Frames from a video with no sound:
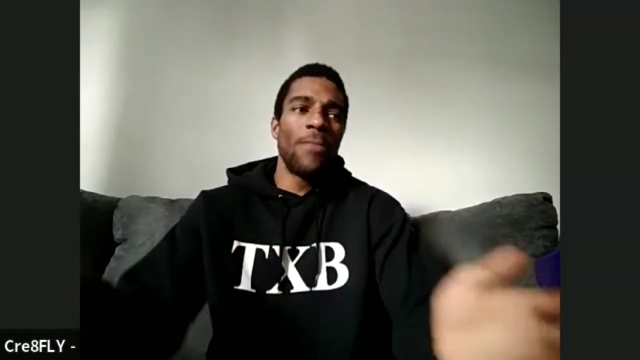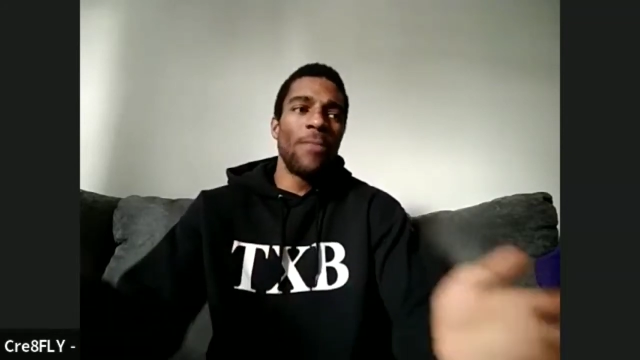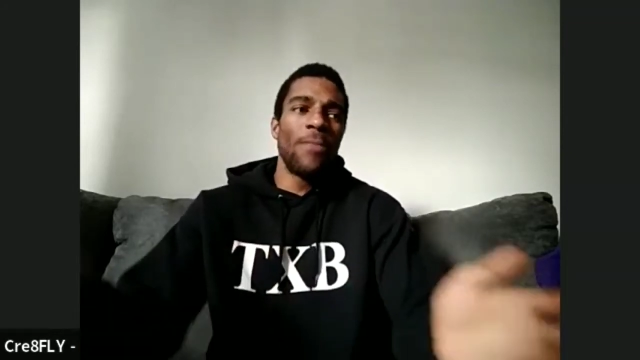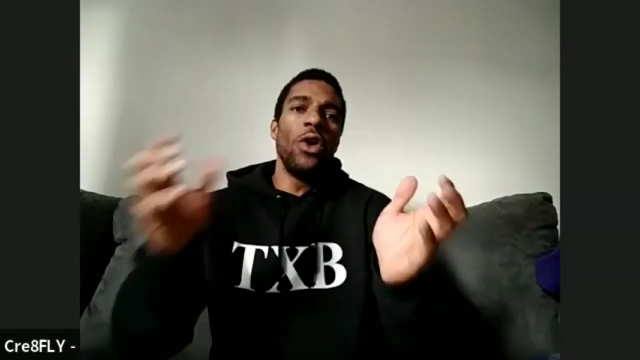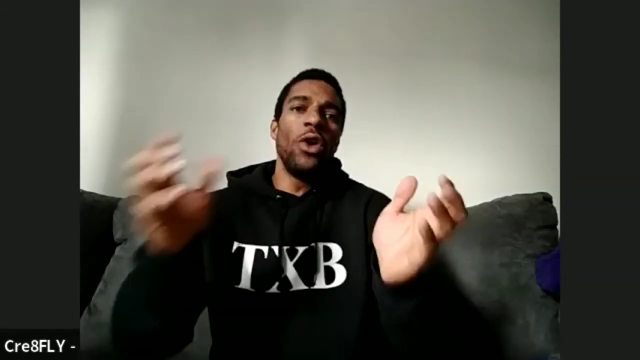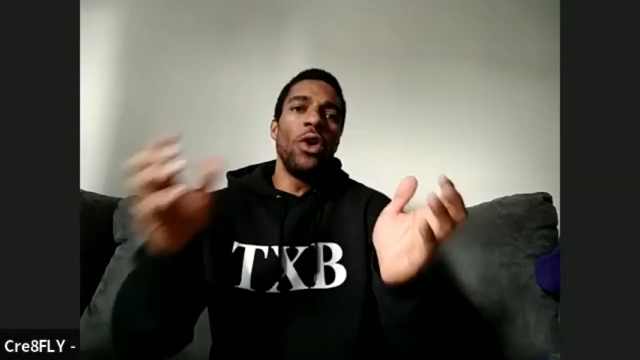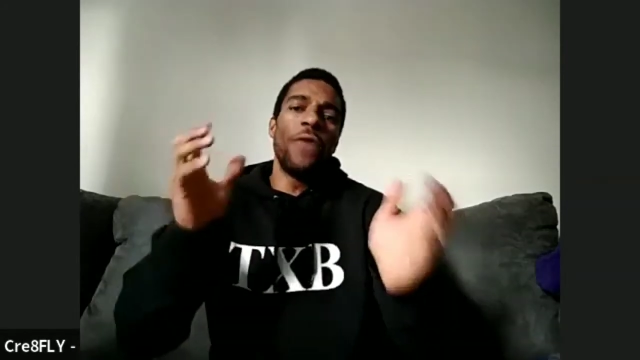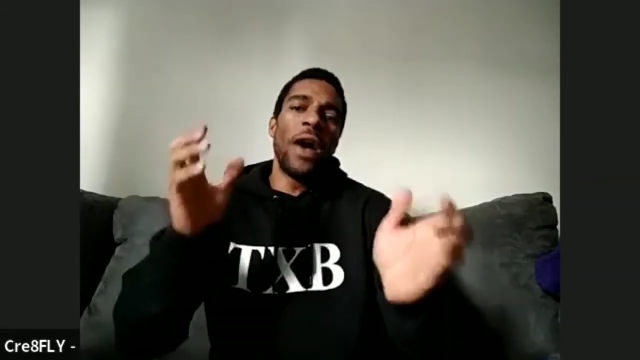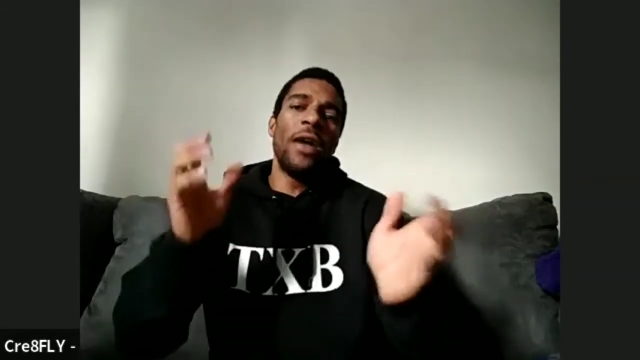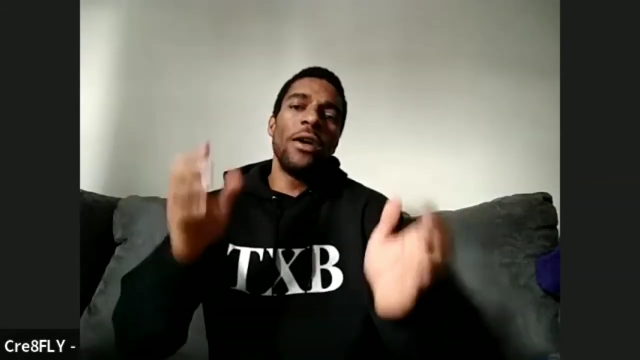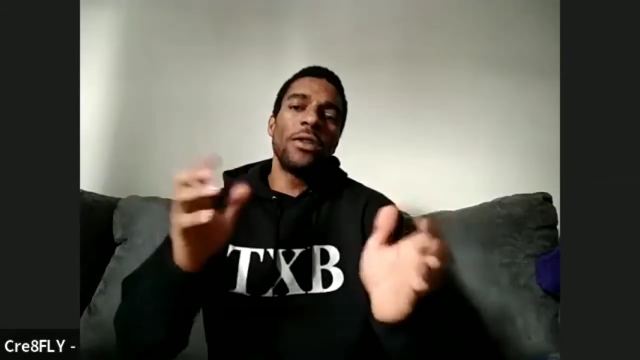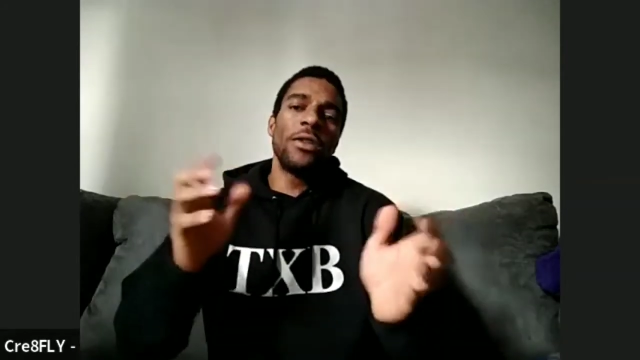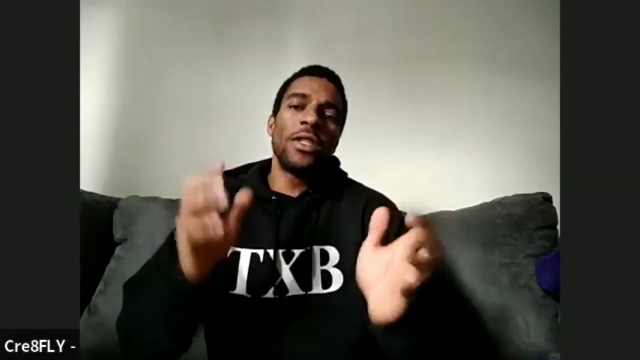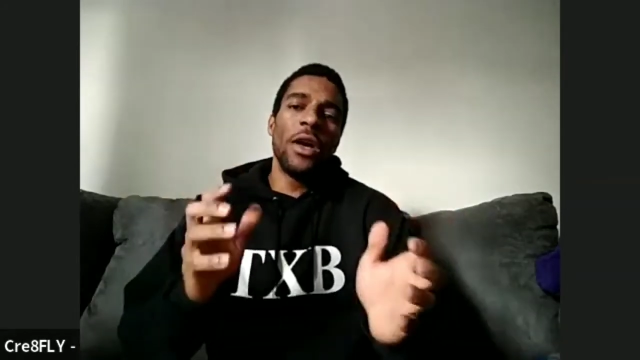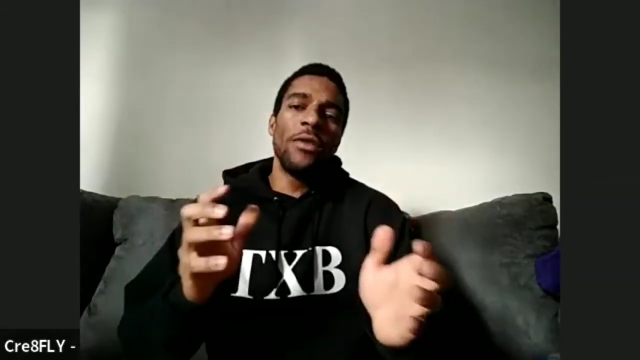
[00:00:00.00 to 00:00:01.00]
we're going to find
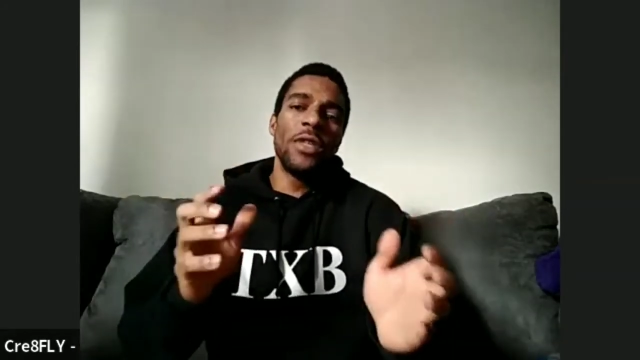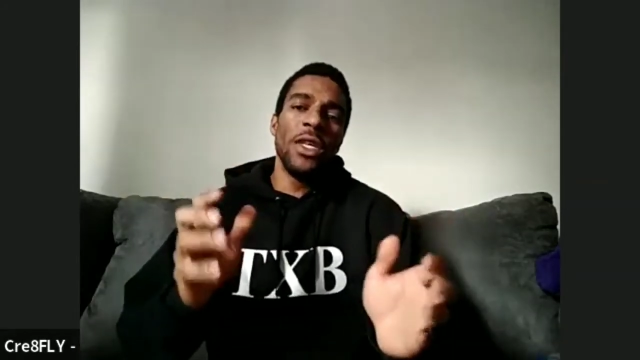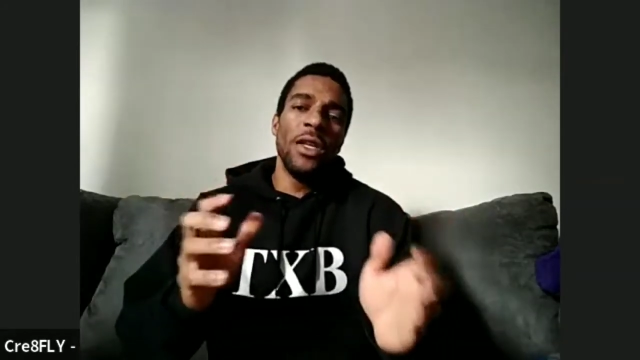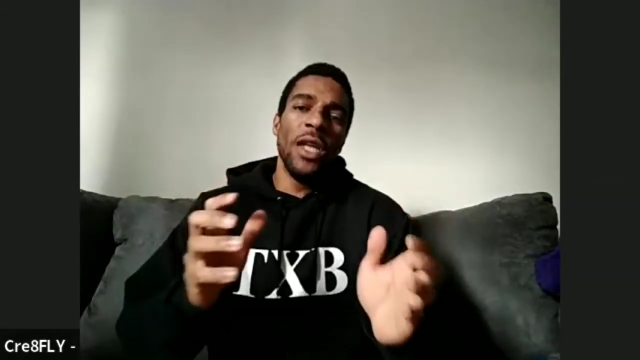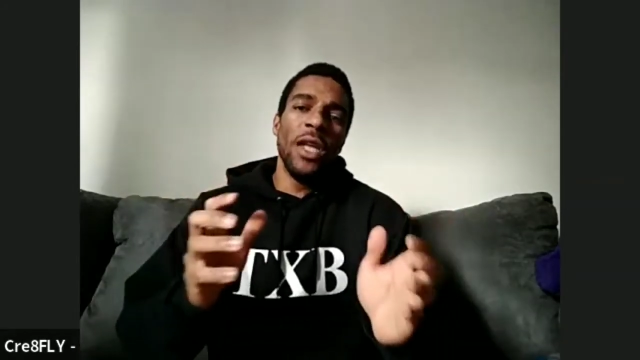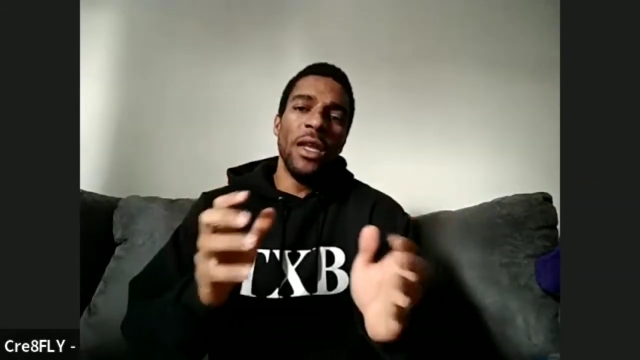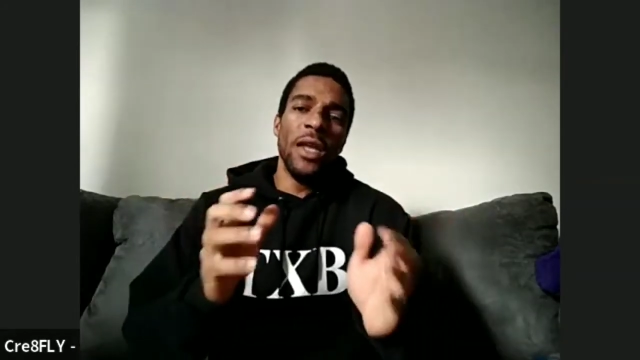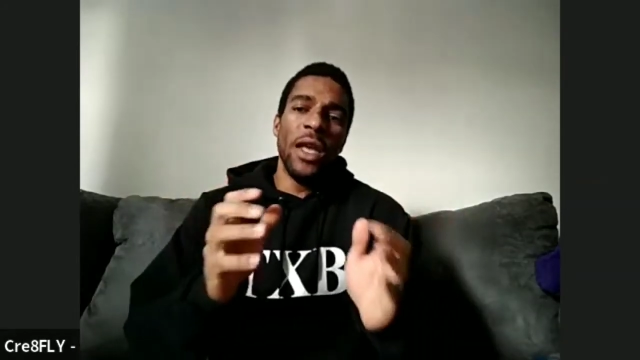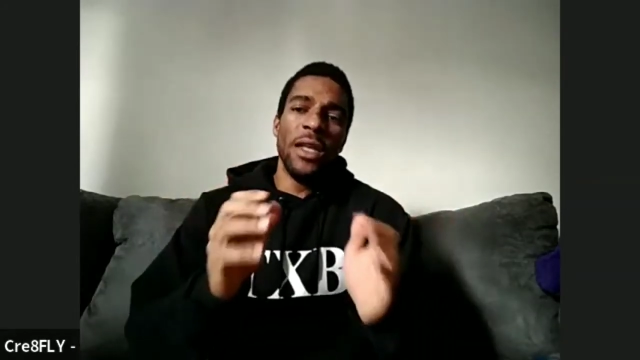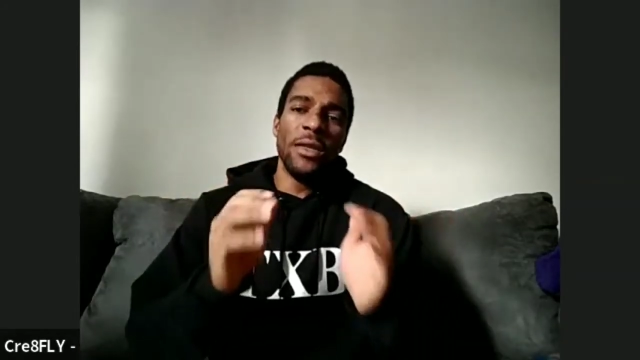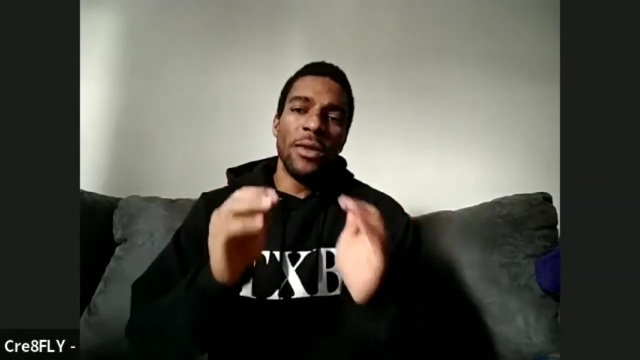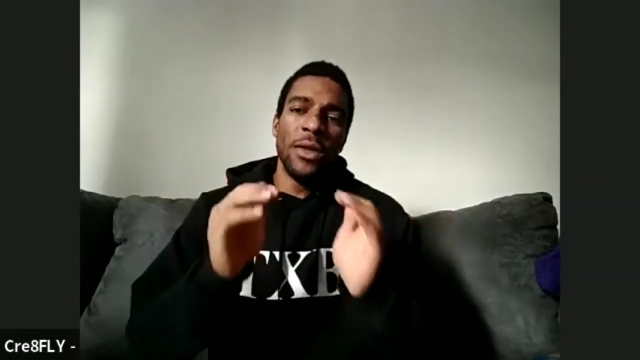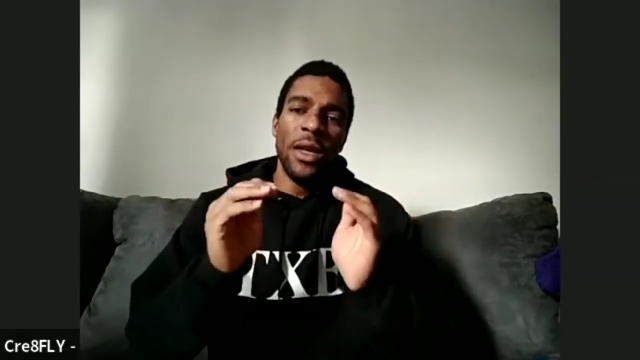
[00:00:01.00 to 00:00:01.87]
ourselves in